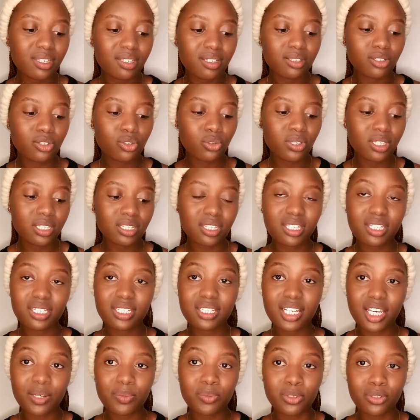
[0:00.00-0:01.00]
Doing these
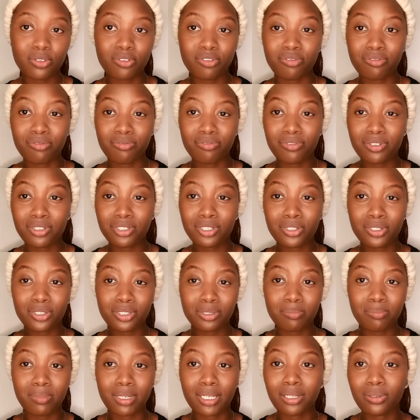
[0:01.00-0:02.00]
types of
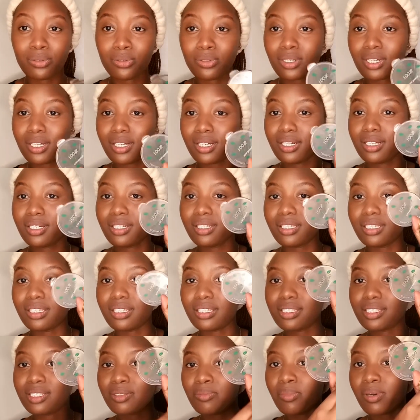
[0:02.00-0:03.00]
videos may look
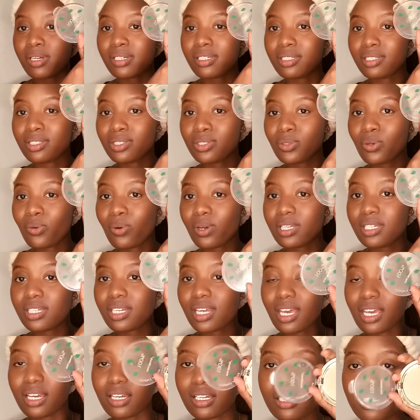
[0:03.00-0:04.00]
easy, but it's quite
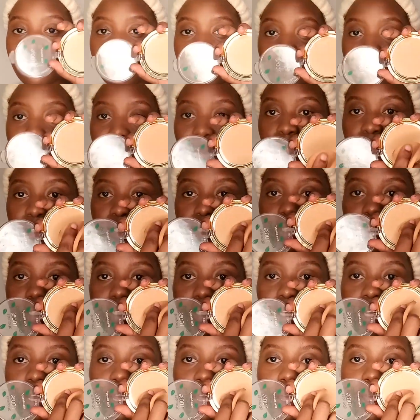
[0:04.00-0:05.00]
hectic. I'm
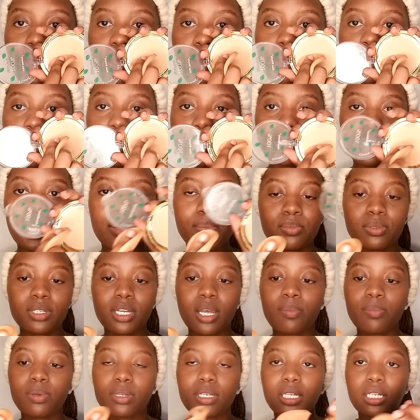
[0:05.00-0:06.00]
just
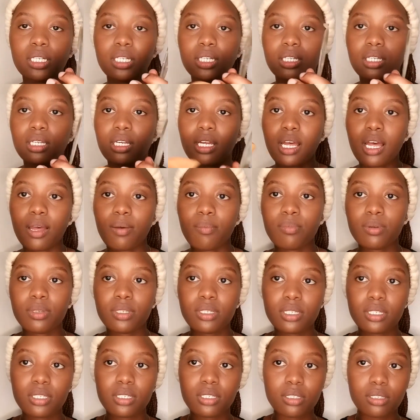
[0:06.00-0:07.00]
tapping a
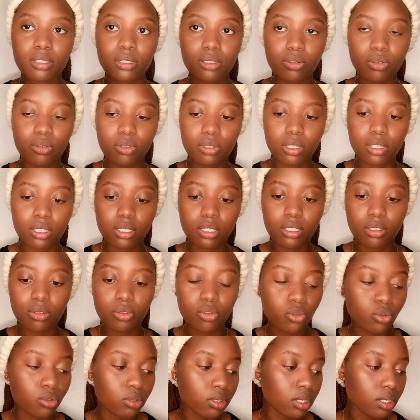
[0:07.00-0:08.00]
bit
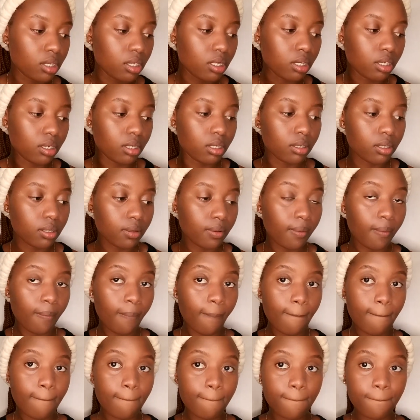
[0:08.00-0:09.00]
onto the
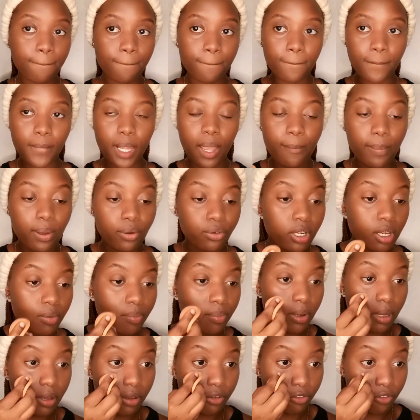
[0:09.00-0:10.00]
powder
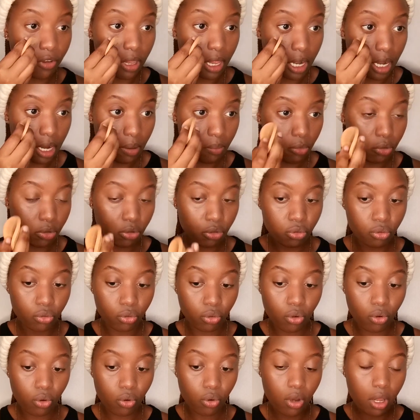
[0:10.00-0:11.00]
puff, and I'm going to
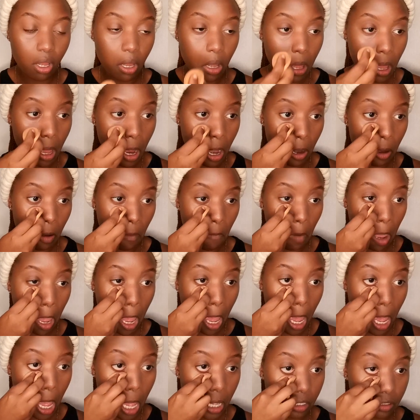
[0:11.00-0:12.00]
go under my
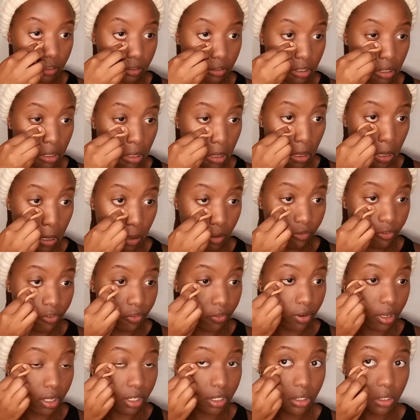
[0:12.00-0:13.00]
eyes
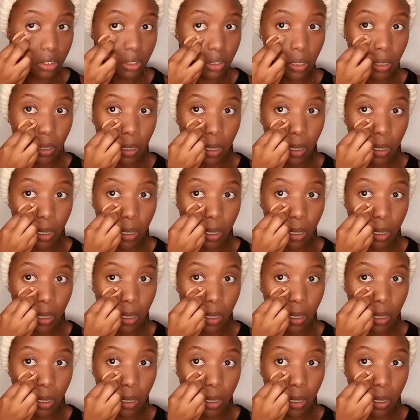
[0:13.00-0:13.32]
first.